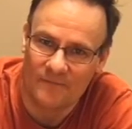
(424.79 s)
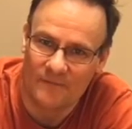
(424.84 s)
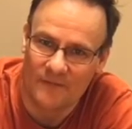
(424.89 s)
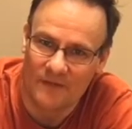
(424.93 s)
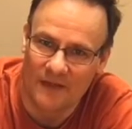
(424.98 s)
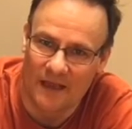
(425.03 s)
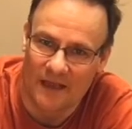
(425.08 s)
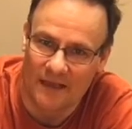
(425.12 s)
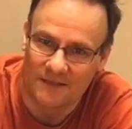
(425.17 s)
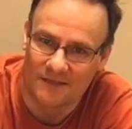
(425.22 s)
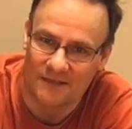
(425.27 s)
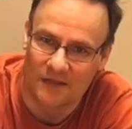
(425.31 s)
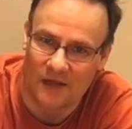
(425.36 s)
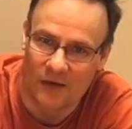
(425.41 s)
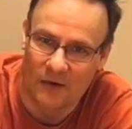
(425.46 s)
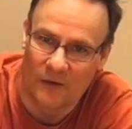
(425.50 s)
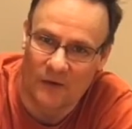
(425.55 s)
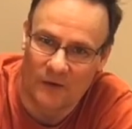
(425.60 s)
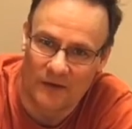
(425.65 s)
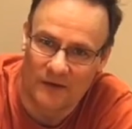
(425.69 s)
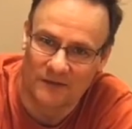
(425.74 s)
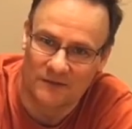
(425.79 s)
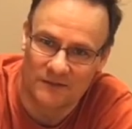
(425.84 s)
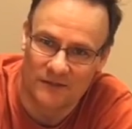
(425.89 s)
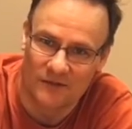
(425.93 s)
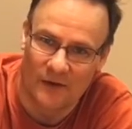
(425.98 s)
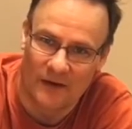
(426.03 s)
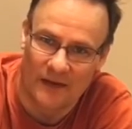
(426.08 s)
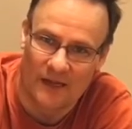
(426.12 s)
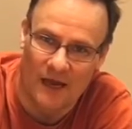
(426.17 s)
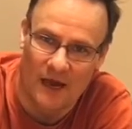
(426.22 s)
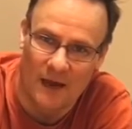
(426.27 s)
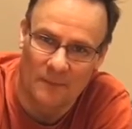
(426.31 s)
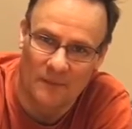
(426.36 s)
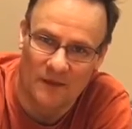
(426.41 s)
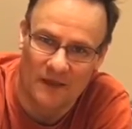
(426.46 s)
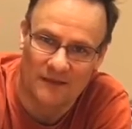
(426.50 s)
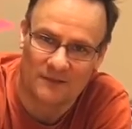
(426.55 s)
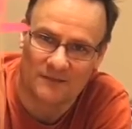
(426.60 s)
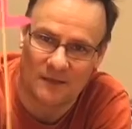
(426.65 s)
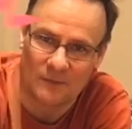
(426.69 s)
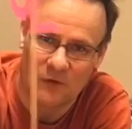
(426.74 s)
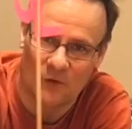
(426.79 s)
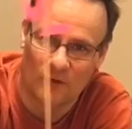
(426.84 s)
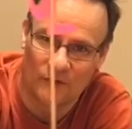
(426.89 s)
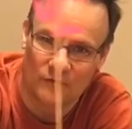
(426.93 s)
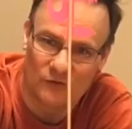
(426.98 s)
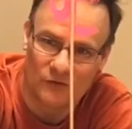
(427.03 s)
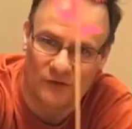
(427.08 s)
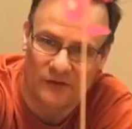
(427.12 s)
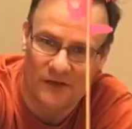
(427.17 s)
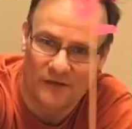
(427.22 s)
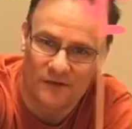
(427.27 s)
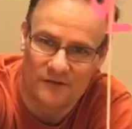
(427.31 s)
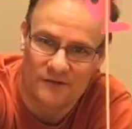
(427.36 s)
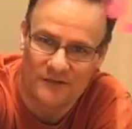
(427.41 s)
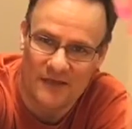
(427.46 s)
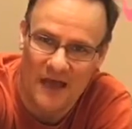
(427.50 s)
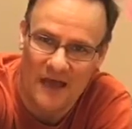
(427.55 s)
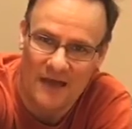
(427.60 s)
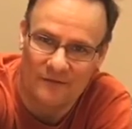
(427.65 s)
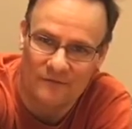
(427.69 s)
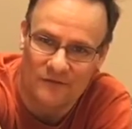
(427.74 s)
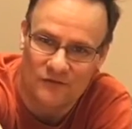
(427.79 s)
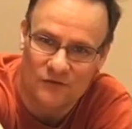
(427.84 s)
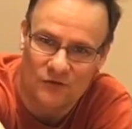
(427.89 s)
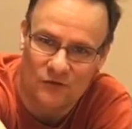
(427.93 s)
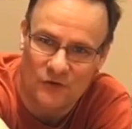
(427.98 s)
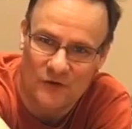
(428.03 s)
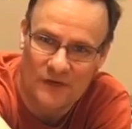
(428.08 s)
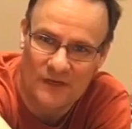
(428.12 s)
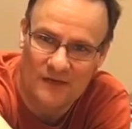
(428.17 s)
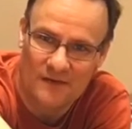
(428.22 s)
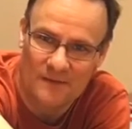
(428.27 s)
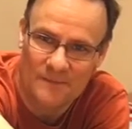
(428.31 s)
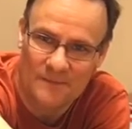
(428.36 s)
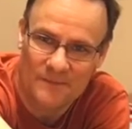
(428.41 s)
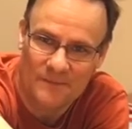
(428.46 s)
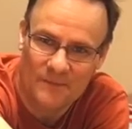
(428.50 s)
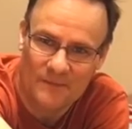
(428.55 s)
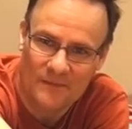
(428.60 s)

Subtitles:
Yes, hello, yes, here I come. Yes, I'm going to the other side of the screen.